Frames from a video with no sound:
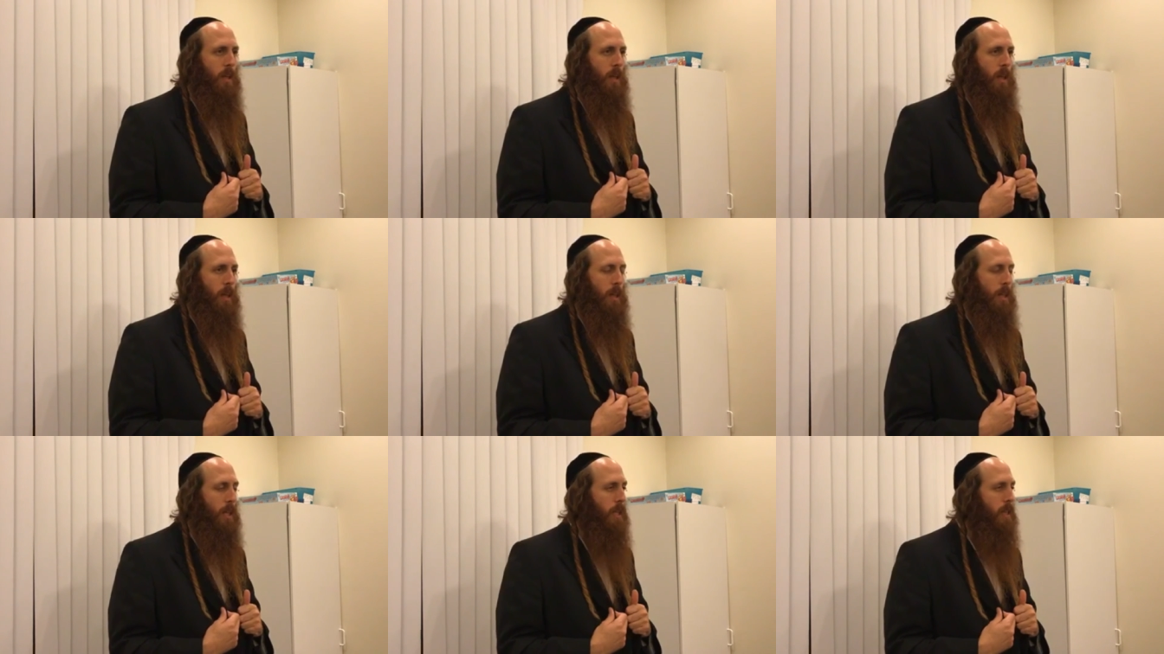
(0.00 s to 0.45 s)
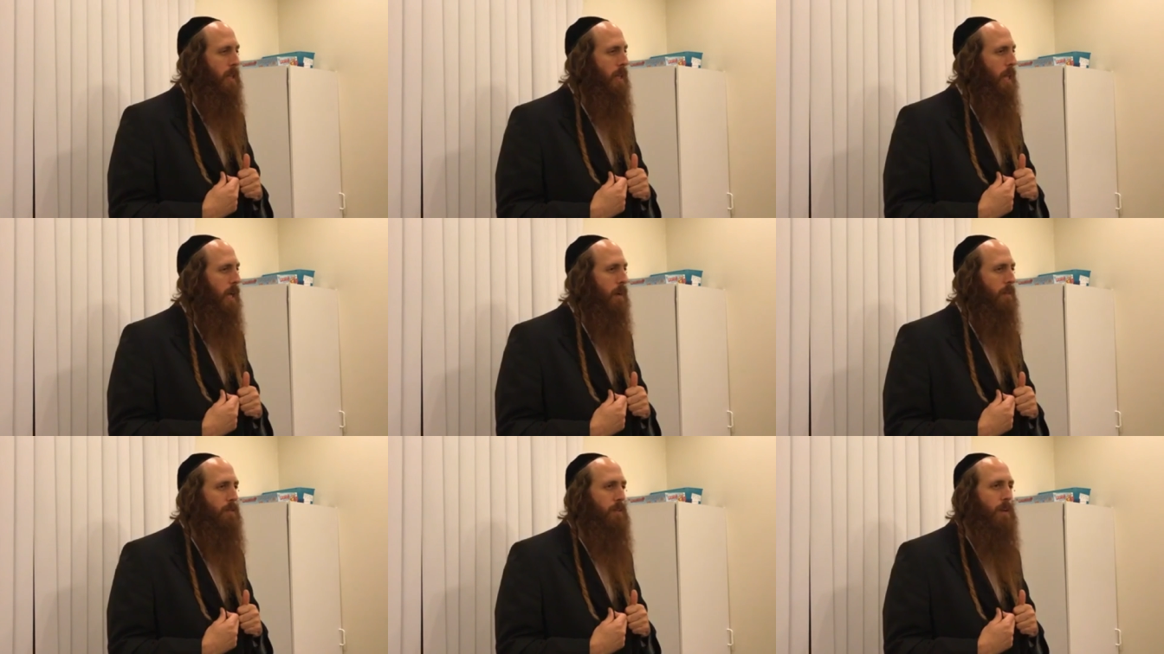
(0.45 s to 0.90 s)
that
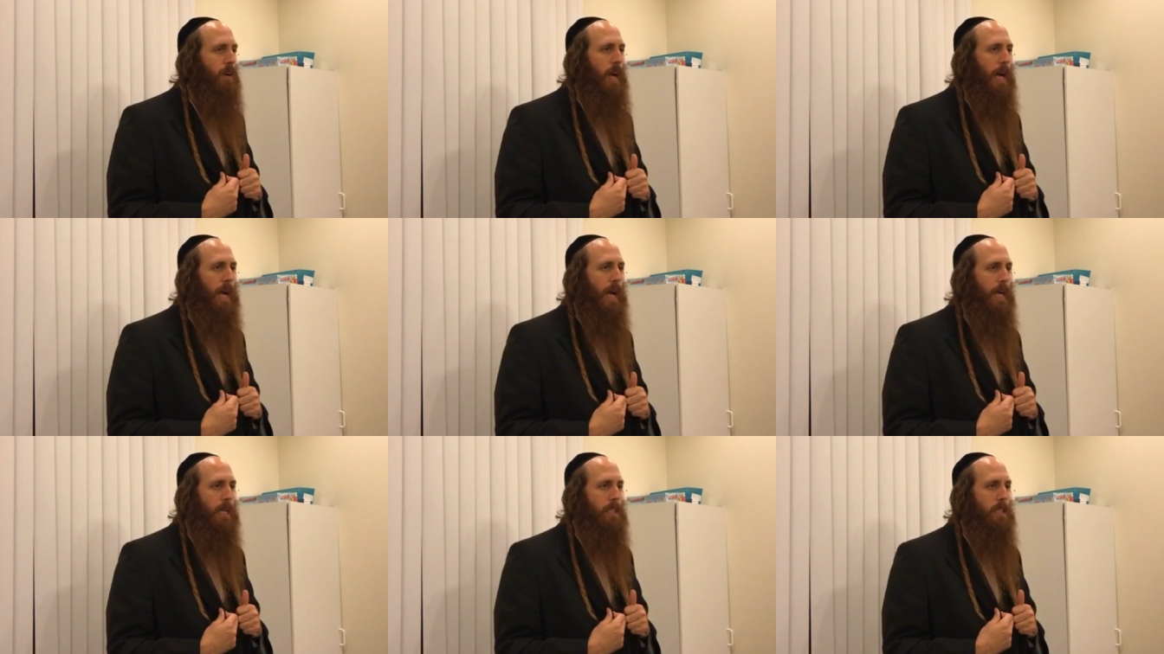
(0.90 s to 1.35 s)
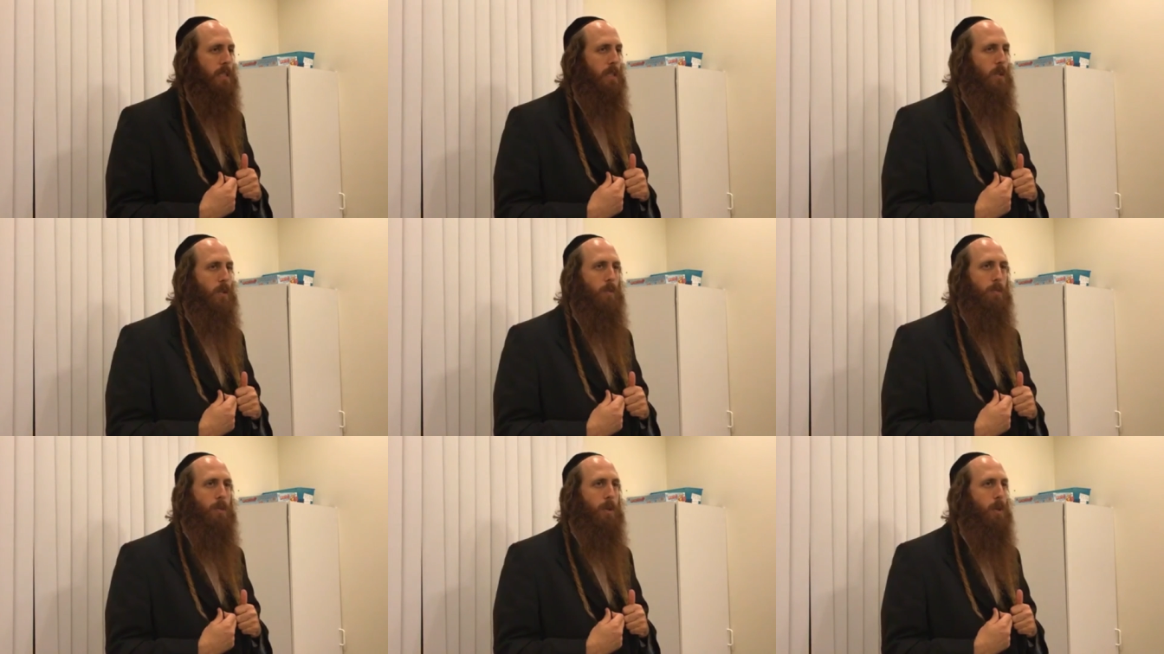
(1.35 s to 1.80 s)
never asked
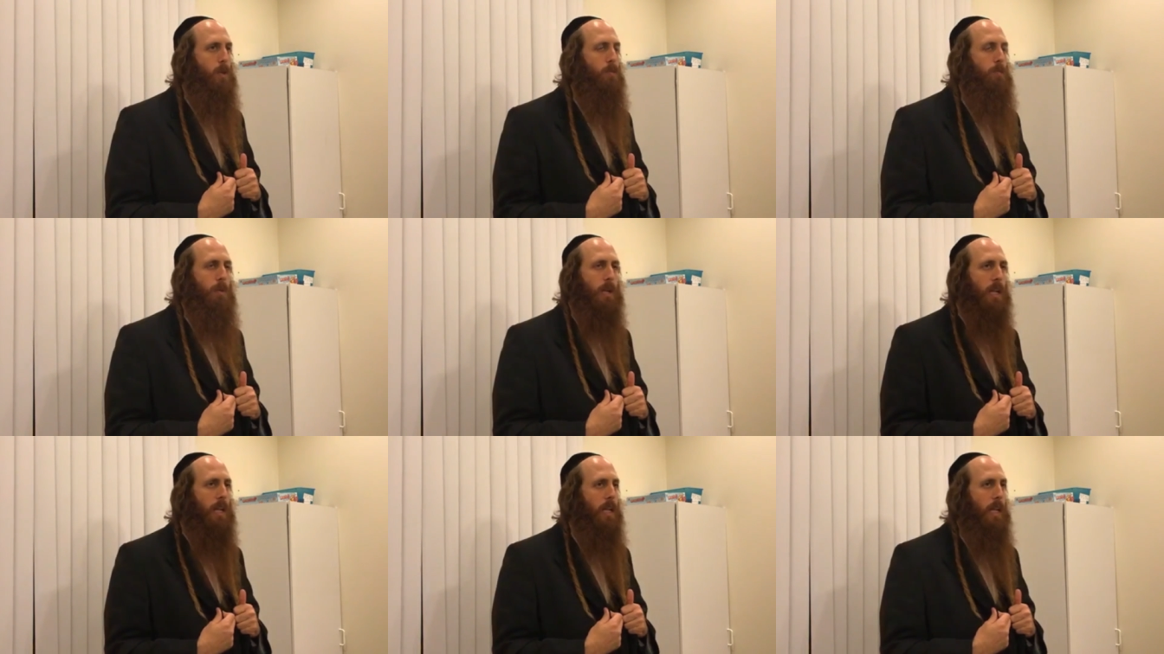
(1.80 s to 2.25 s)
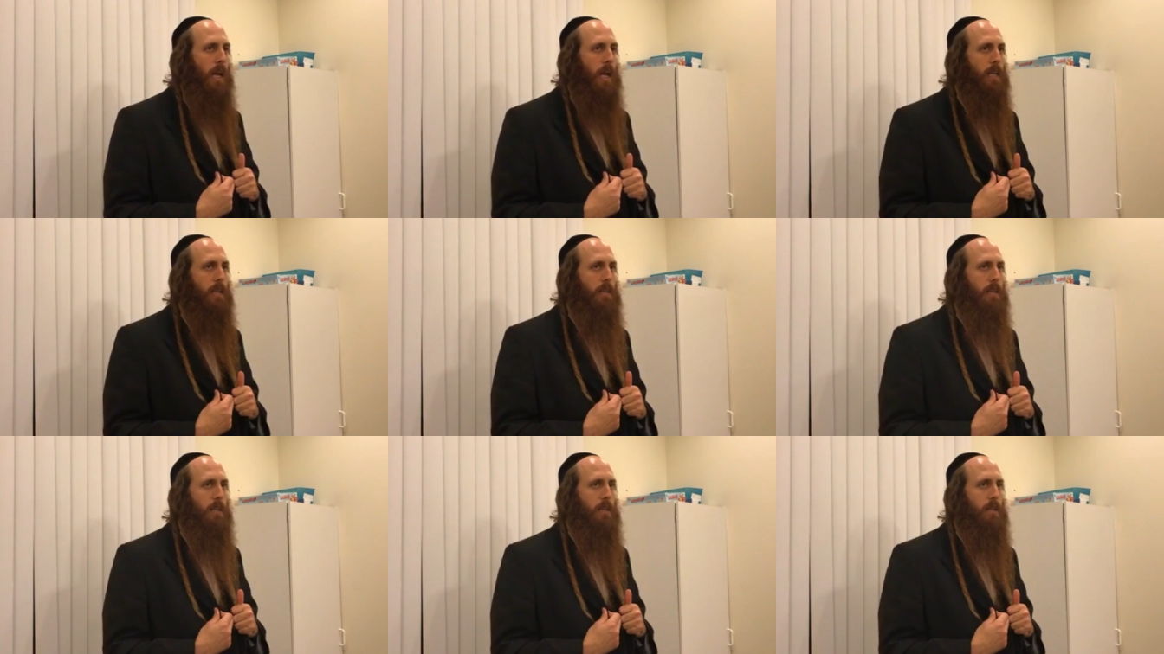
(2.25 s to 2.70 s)
to be
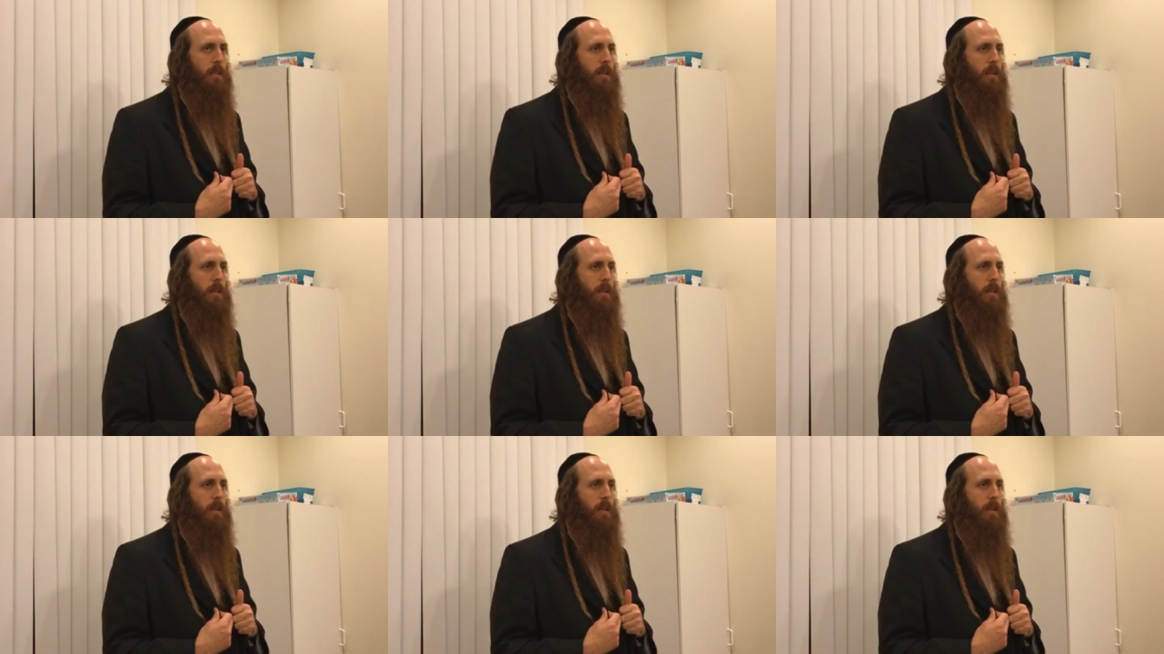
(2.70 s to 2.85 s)
humiliated,